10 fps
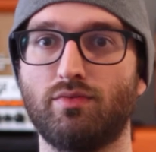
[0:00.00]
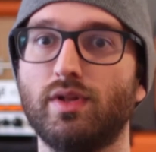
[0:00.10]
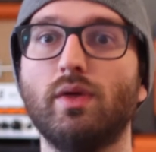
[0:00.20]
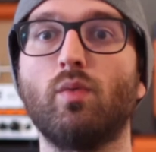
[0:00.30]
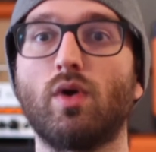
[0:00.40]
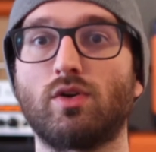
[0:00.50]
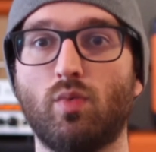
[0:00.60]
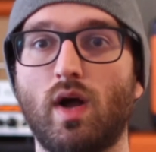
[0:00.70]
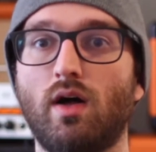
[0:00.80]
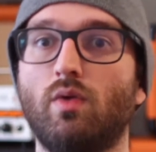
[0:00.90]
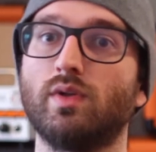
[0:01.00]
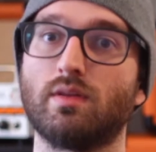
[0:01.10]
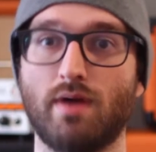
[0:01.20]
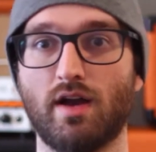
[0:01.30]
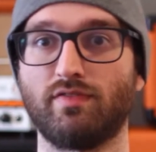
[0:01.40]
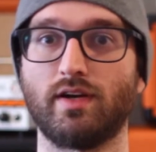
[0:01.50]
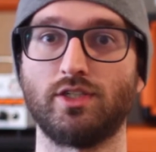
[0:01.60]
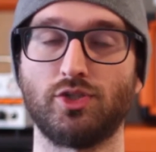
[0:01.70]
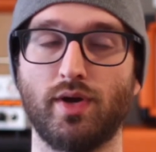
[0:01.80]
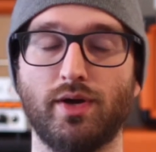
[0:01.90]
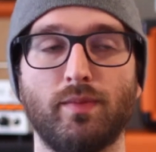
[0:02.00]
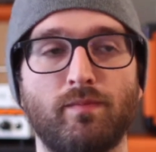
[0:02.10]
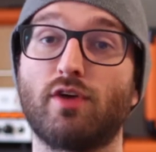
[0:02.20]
really worked well with the modified Joyo.